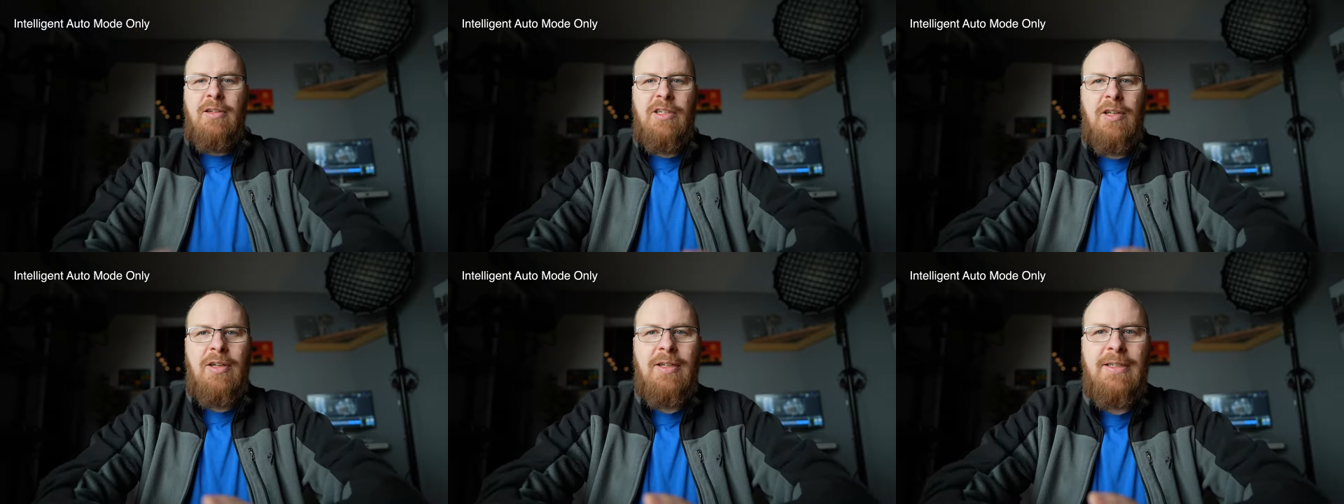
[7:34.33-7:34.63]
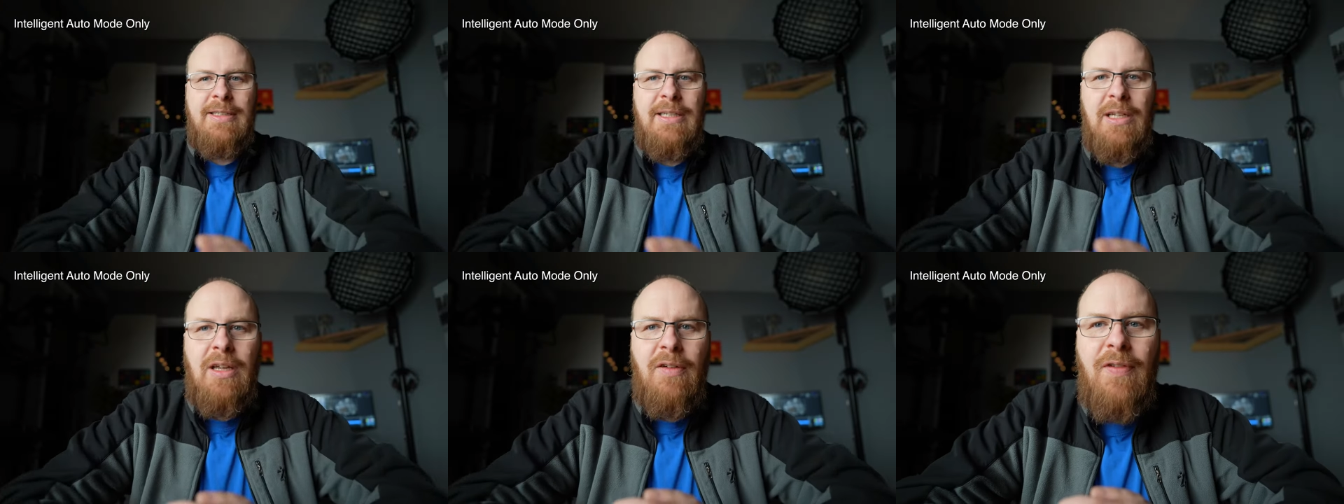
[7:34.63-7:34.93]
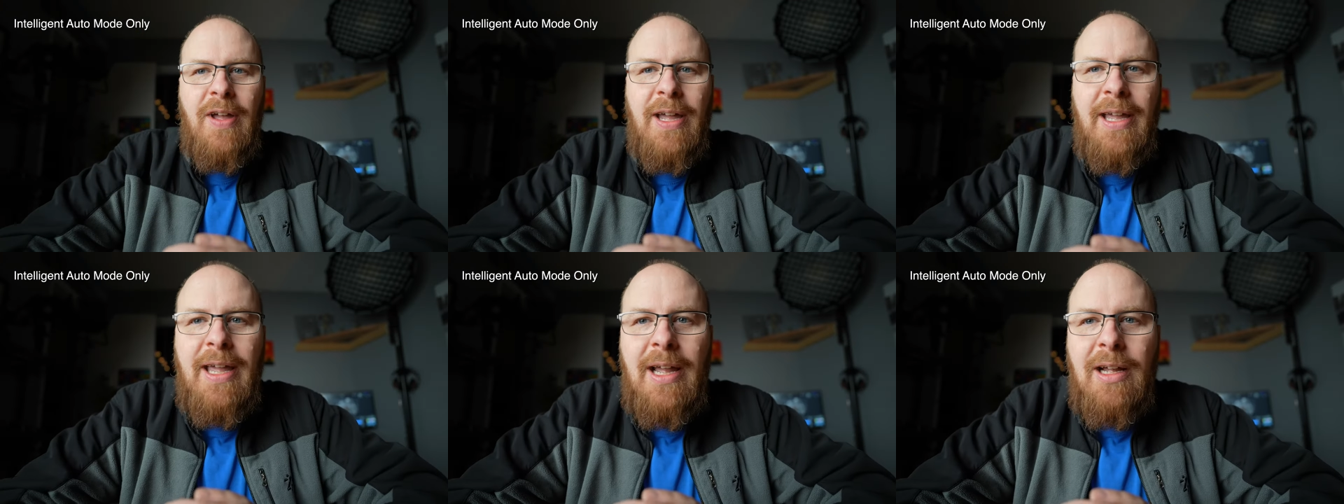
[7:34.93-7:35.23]
So you can see if
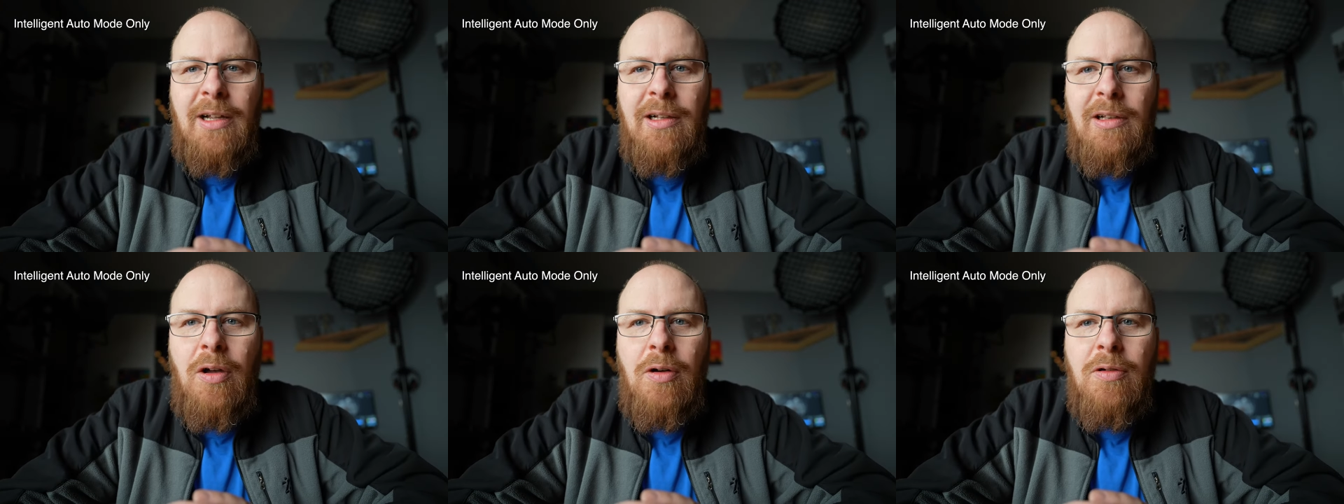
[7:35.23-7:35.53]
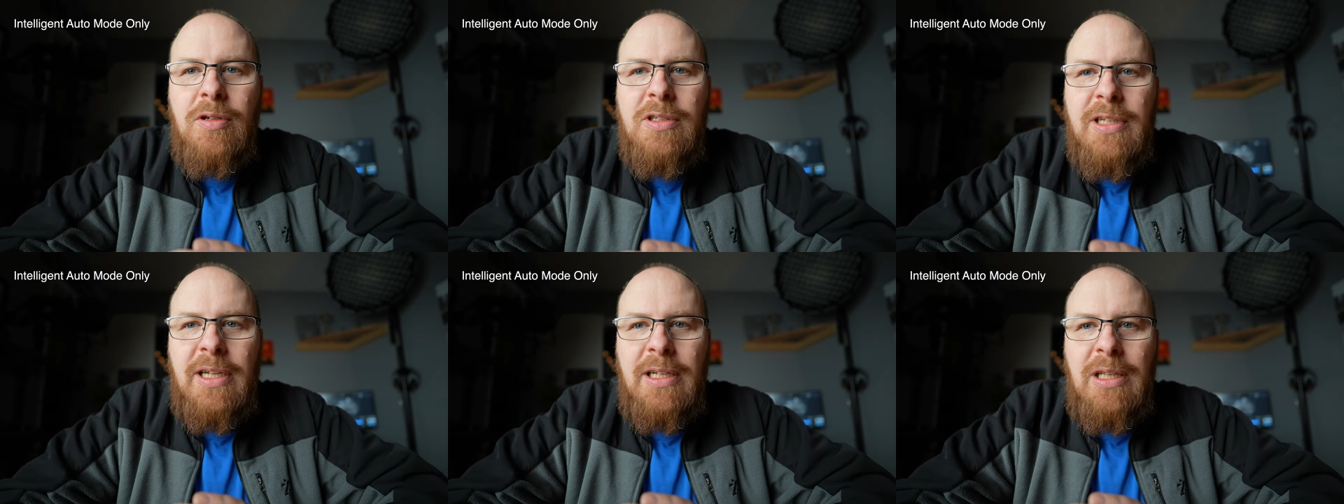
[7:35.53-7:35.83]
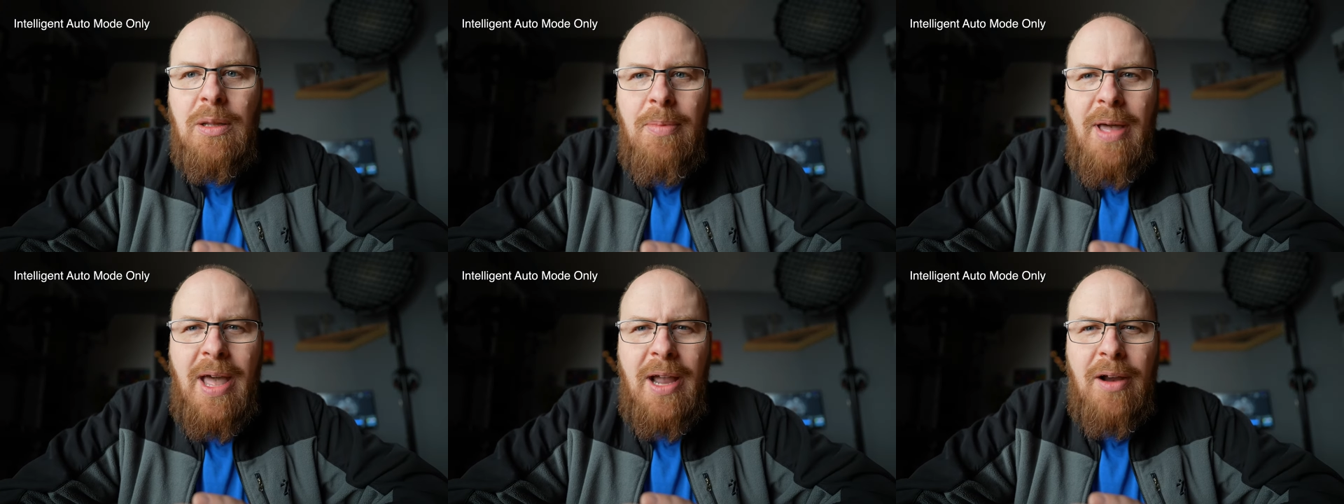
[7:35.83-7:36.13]
I get close, like
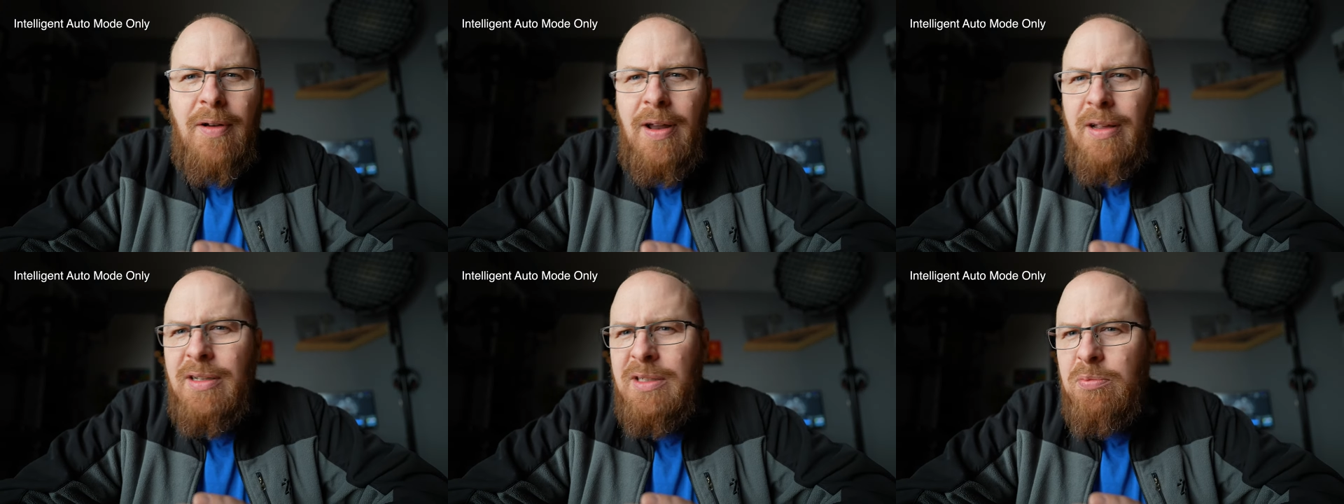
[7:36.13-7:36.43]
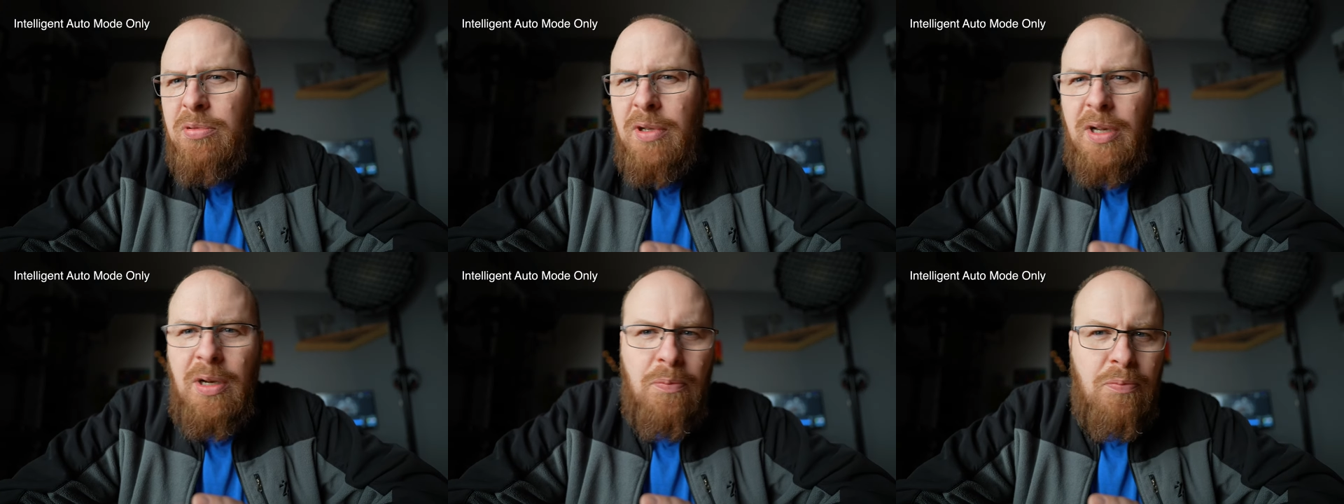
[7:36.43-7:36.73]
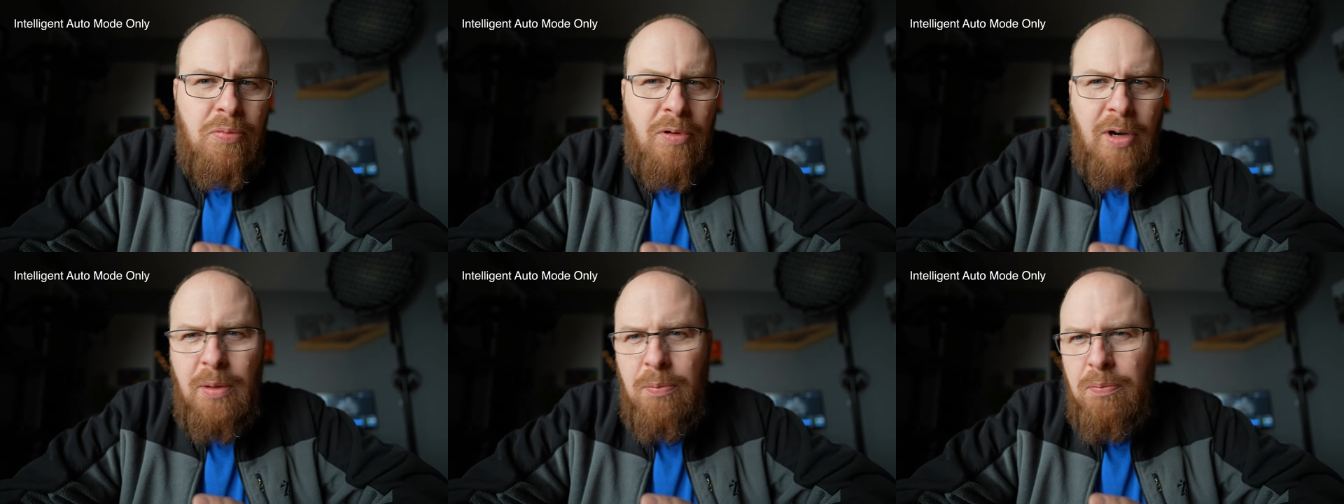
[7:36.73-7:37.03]
the background's
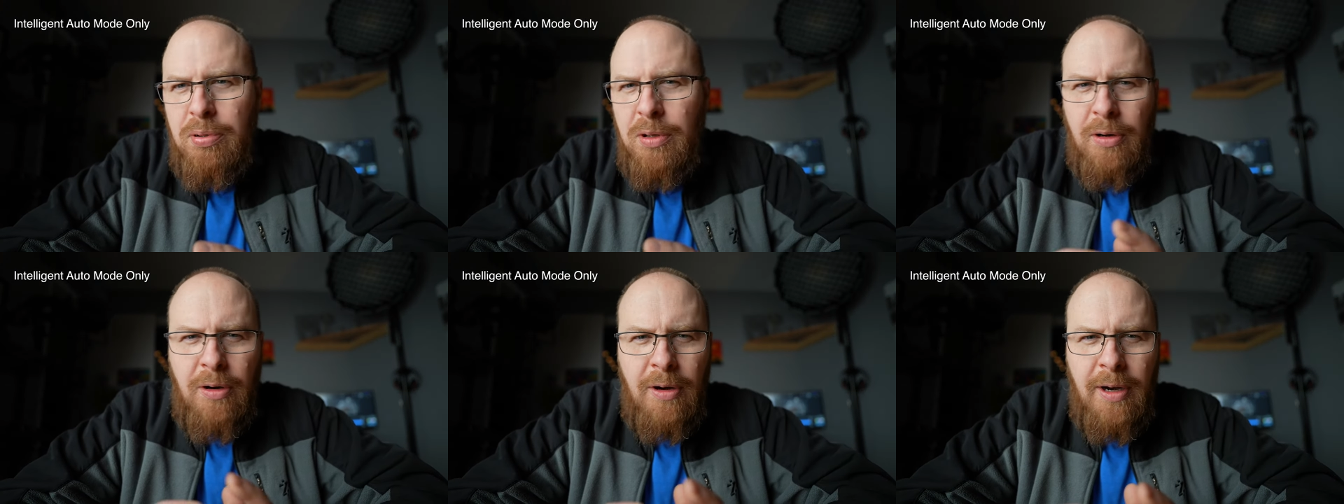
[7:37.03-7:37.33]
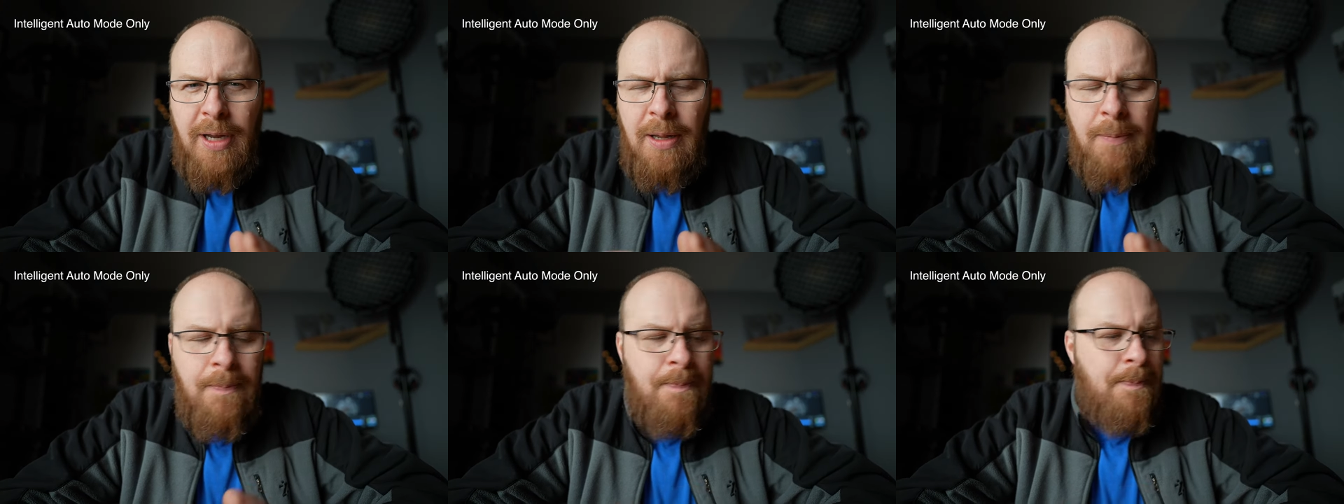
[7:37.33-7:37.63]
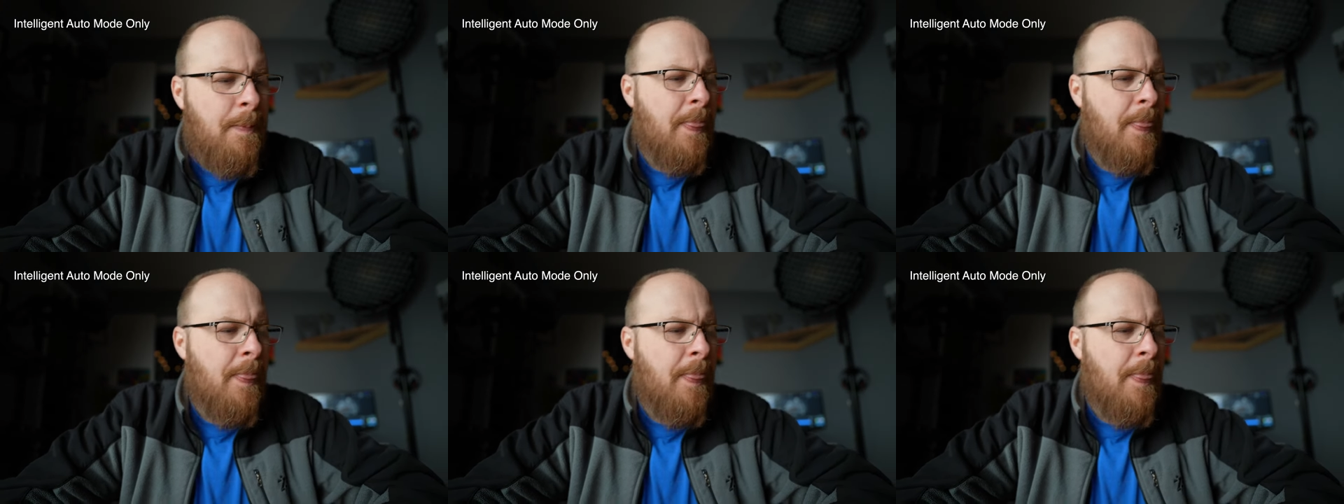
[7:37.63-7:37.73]
pretty blurry.